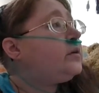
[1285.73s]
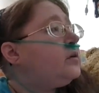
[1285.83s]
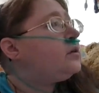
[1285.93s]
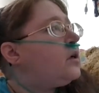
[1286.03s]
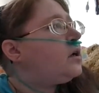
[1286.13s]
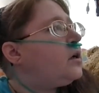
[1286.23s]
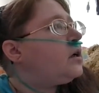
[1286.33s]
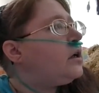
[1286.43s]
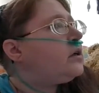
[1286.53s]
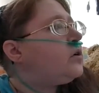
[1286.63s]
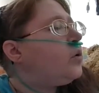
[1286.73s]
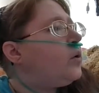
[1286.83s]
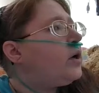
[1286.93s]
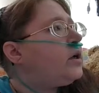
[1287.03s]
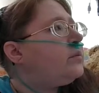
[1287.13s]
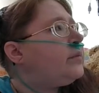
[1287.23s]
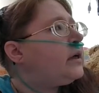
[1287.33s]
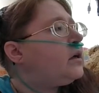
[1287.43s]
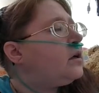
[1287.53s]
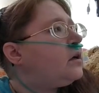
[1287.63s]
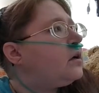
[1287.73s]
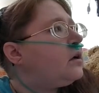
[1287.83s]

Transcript: don't you turn it toward me?